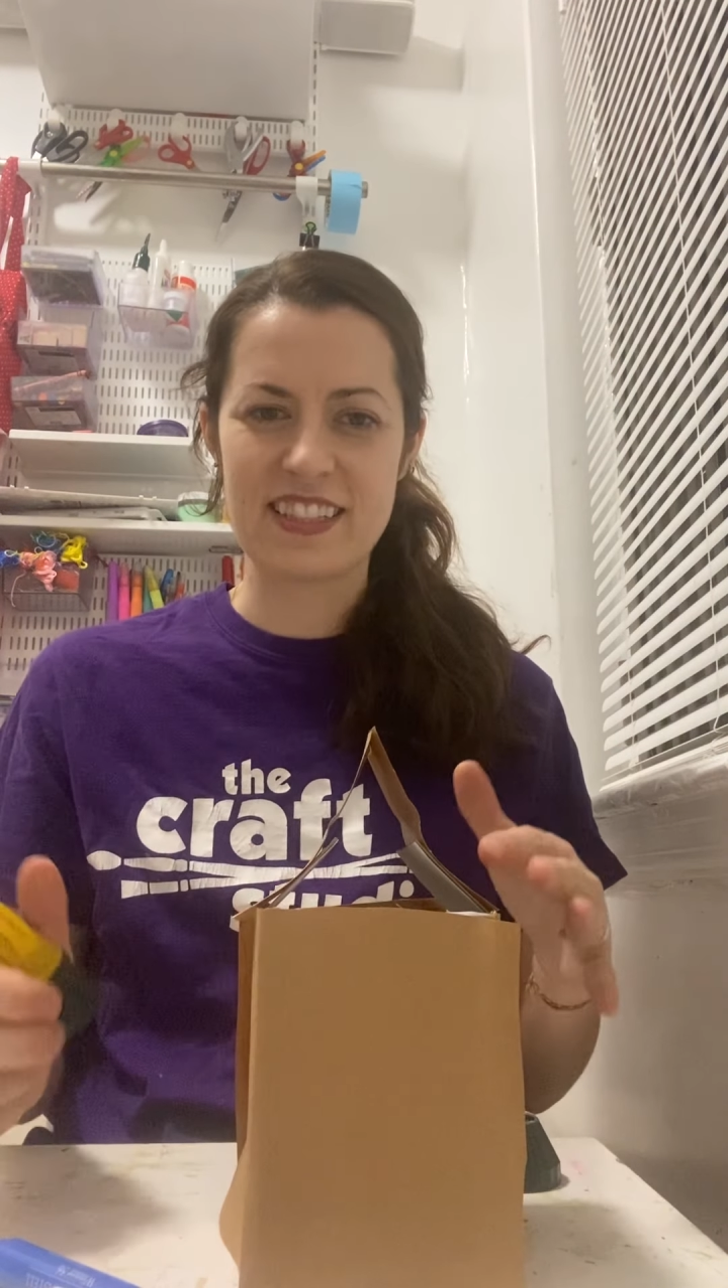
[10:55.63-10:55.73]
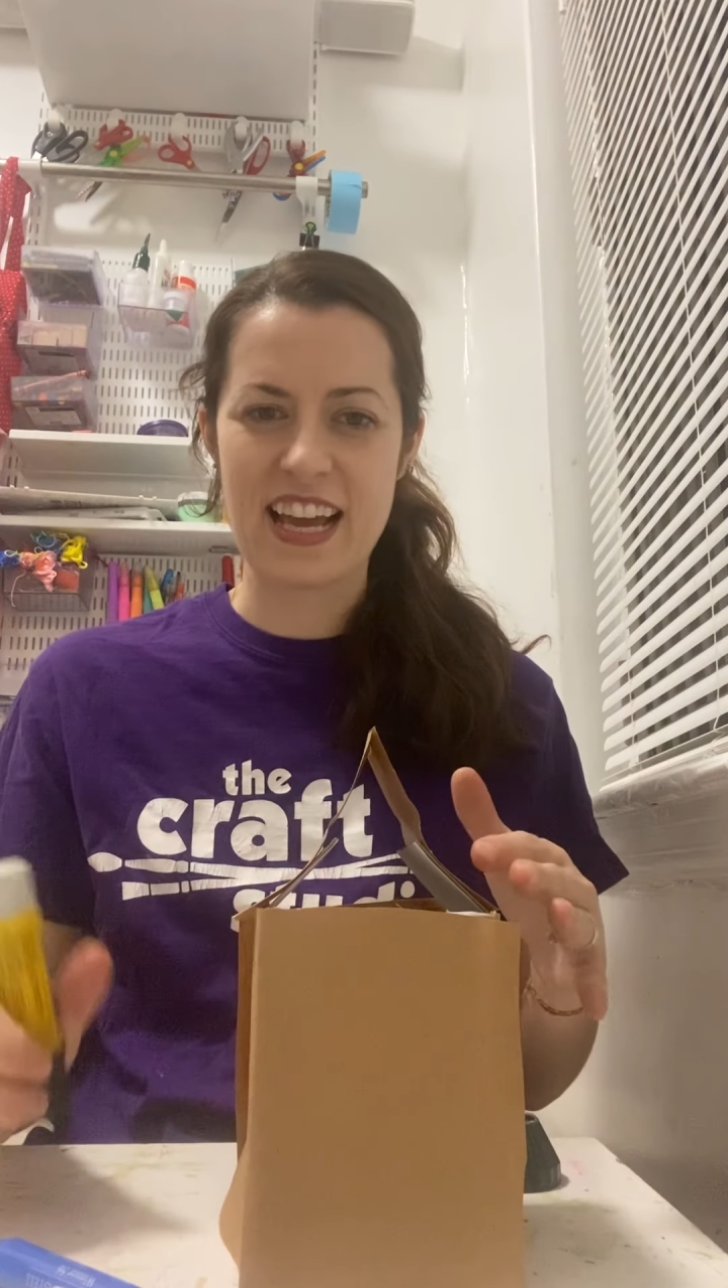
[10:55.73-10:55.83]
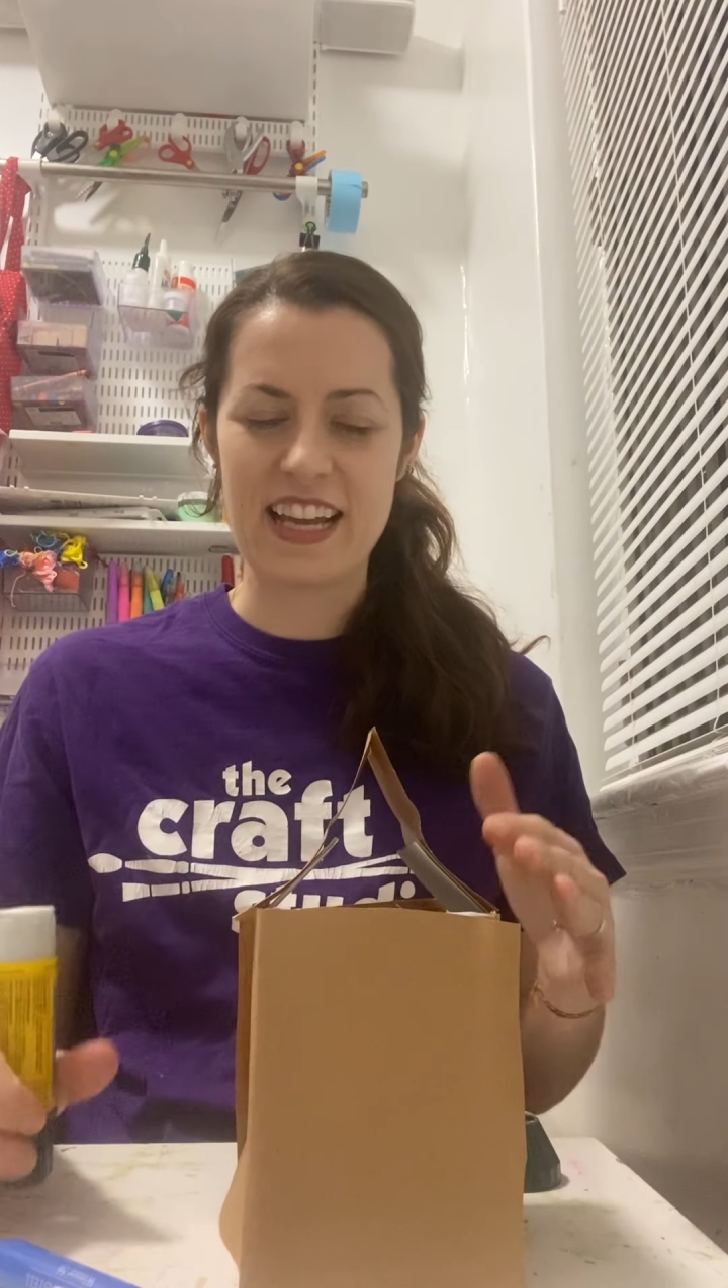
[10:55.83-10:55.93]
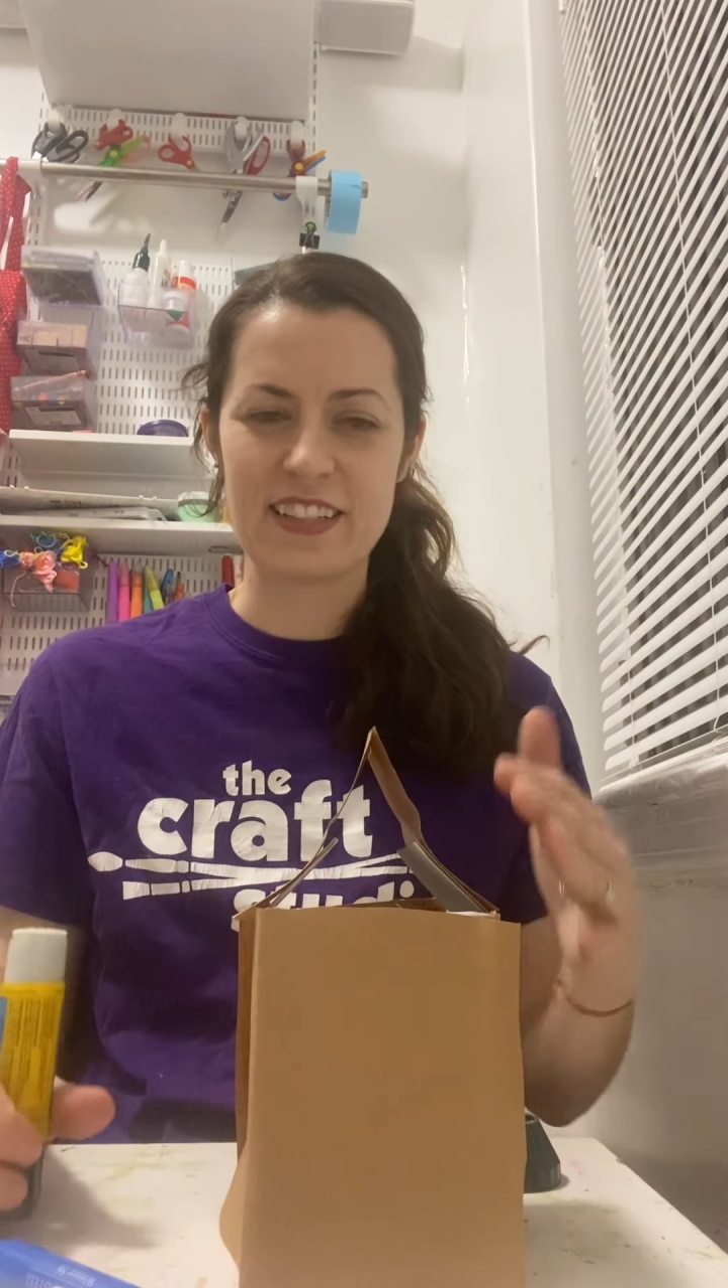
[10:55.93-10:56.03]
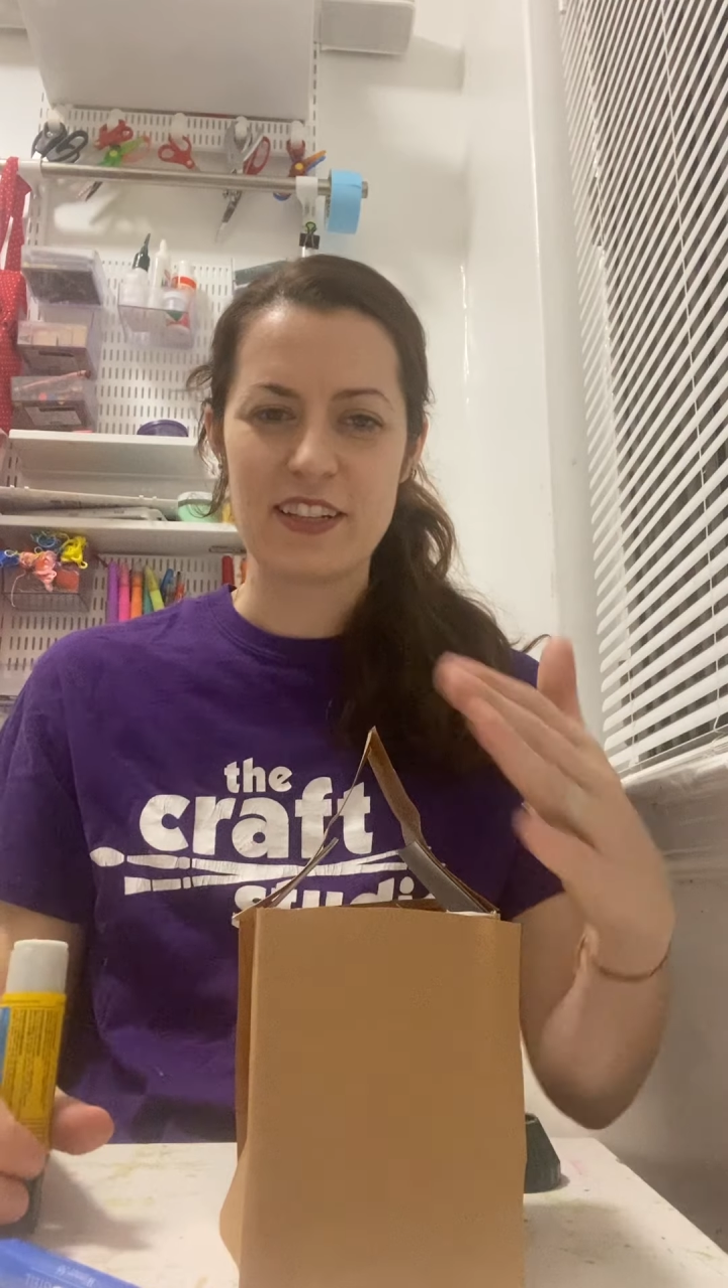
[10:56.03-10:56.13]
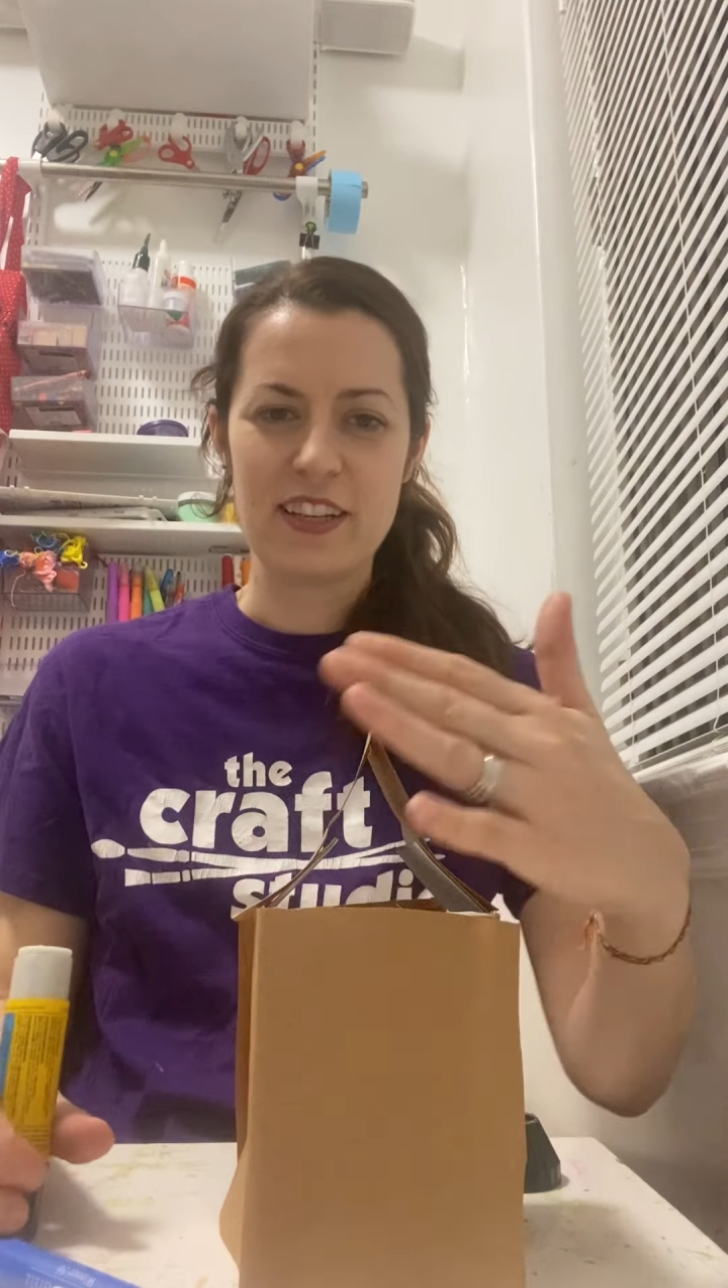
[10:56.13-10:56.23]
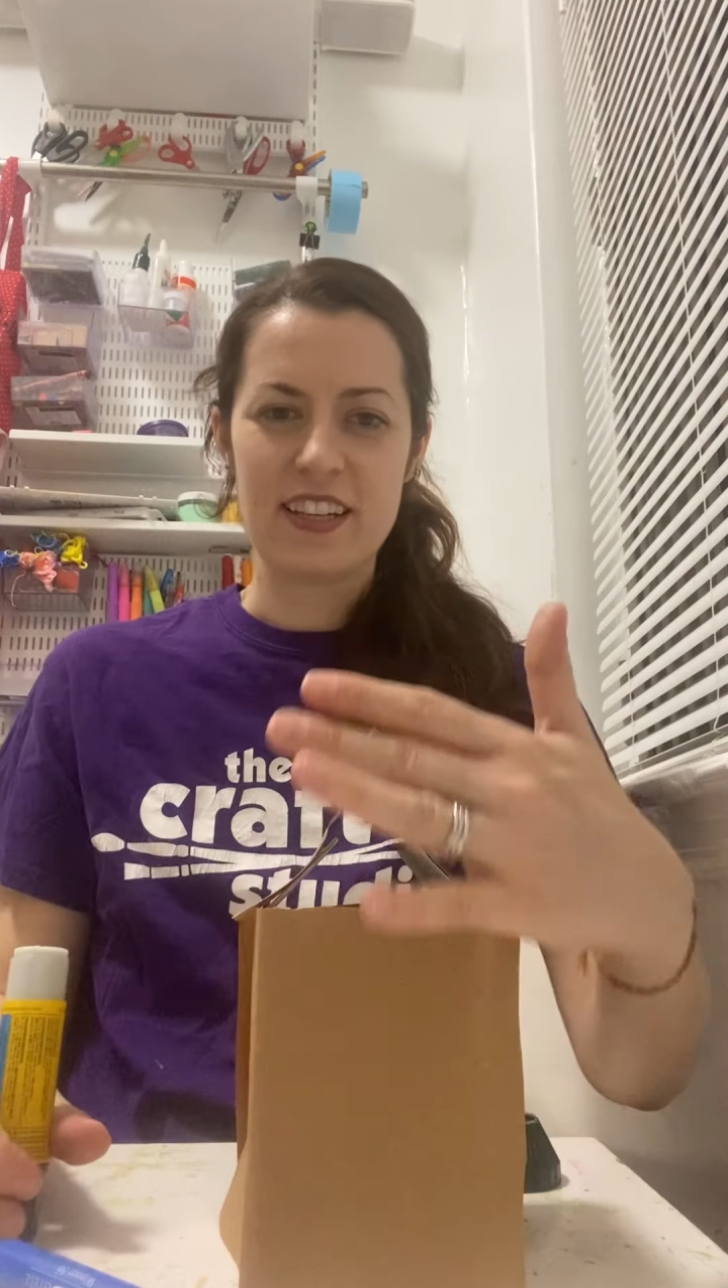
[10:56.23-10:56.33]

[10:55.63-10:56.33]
sign.